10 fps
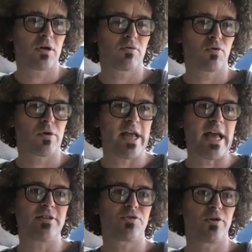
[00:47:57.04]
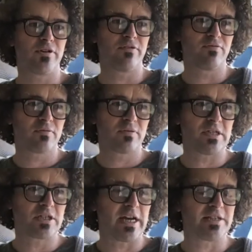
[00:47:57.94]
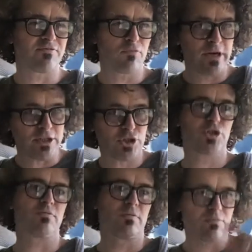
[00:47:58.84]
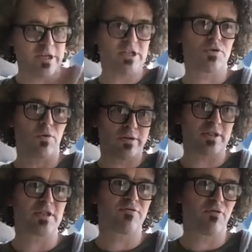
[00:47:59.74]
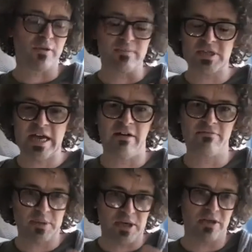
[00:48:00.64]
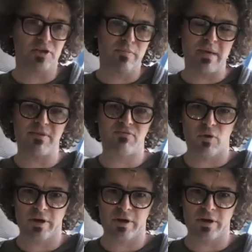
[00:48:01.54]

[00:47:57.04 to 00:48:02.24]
create sort of these kinds of rich resources for themselves, but also maybe for